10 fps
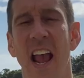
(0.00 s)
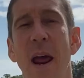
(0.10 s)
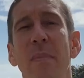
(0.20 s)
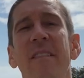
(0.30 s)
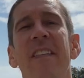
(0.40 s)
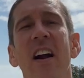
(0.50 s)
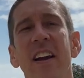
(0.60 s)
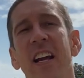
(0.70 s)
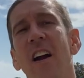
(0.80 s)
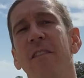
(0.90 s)
And be very
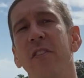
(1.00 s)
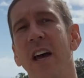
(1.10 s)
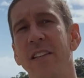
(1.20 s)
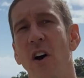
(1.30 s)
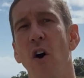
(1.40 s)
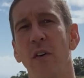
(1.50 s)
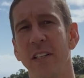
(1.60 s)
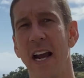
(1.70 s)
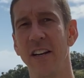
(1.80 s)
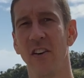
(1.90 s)
careful not to over
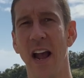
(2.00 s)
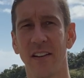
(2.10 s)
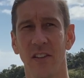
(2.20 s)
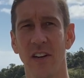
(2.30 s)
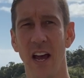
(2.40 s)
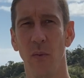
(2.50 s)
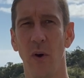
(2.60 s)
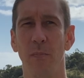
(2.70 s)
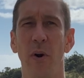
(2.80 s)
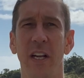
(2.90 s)
tighten your axle nut when
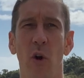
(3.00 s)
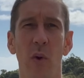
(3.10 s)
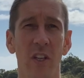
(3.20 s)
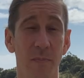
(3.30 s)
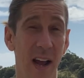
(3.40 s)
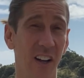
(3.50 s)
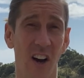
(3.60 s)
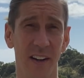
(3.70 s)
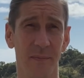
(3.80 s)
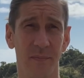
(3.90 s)
putting your wheels back
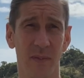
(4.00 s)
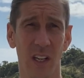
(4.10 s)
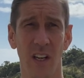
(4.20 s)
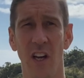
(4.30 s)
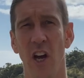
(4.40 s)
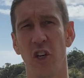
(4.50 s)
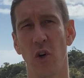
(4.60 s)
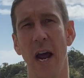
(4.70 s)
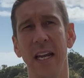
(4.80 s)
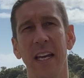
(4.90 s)
on.
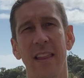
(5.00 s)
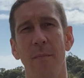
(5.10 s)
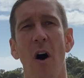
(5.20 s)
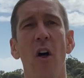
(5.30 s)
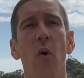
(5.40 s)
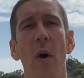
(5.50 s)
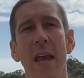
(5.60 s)
Try and get them all the way